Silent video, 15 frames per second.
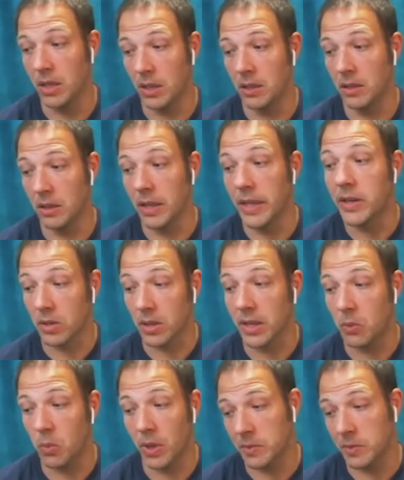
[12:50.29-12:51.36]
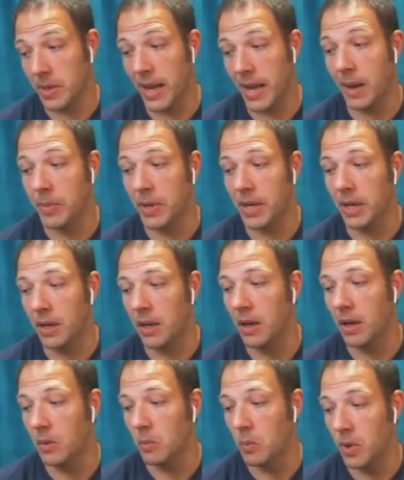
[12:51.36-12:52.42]
literally what's been happening
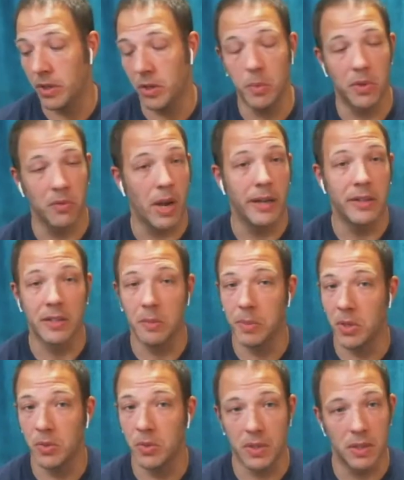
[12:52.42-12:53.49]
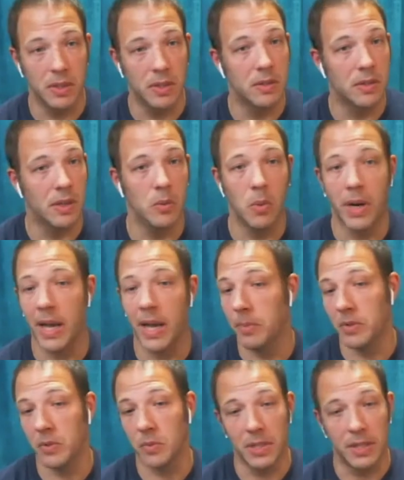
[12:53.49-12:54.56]
with human rights abuses and what
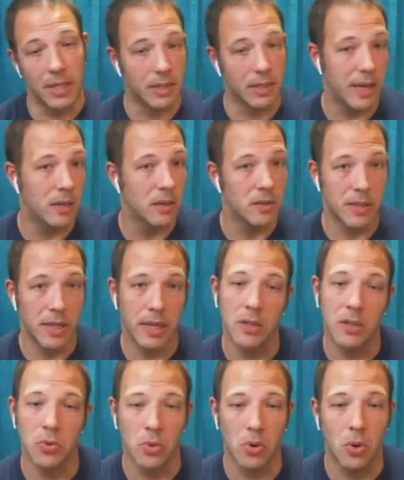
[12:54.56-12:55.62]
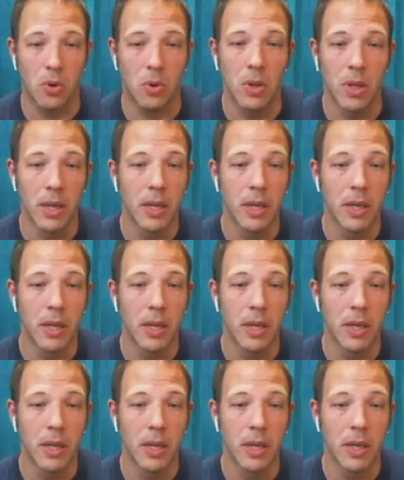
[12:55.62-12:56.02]
happens when dictators take control